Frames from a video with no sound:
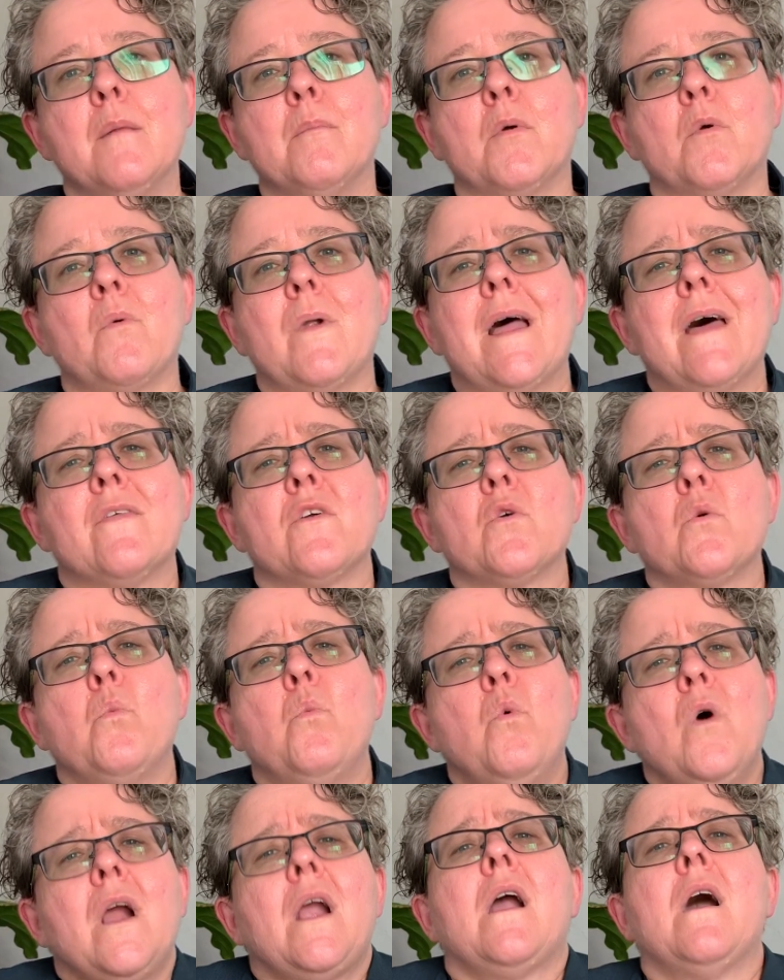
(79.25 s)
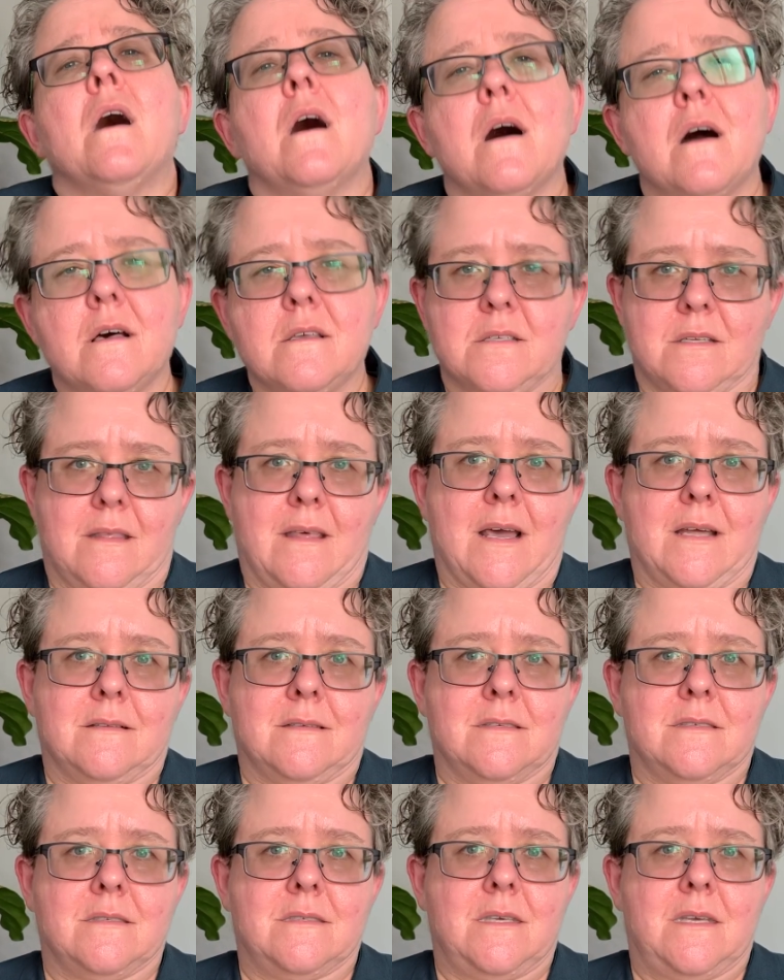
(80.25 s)
but rather what caused that
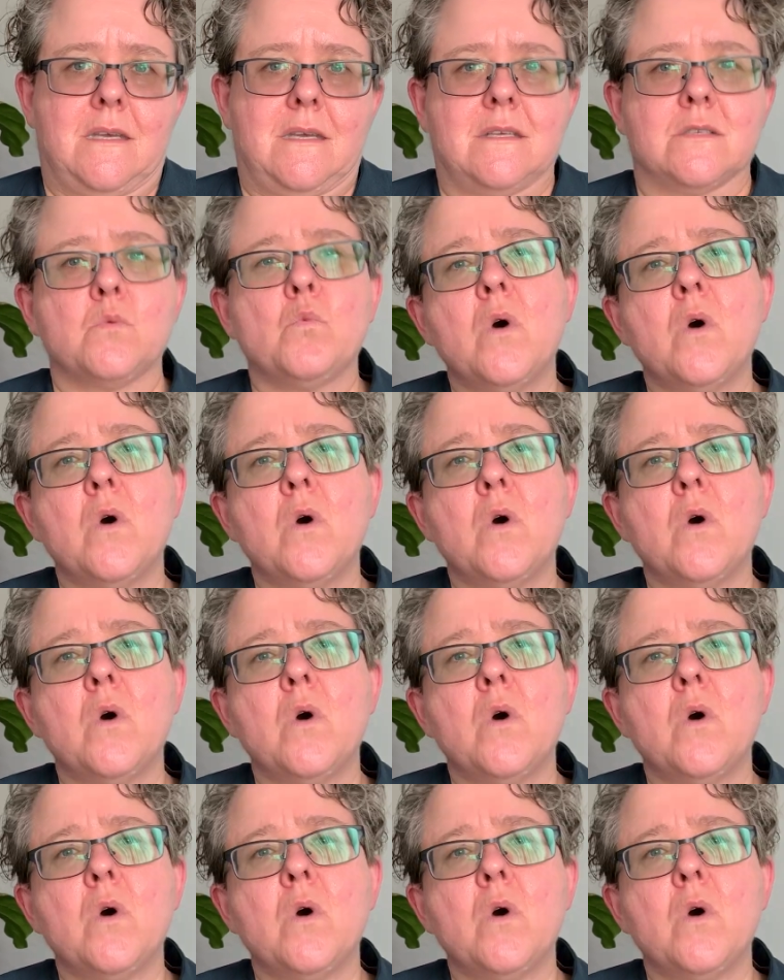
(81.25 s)
disease?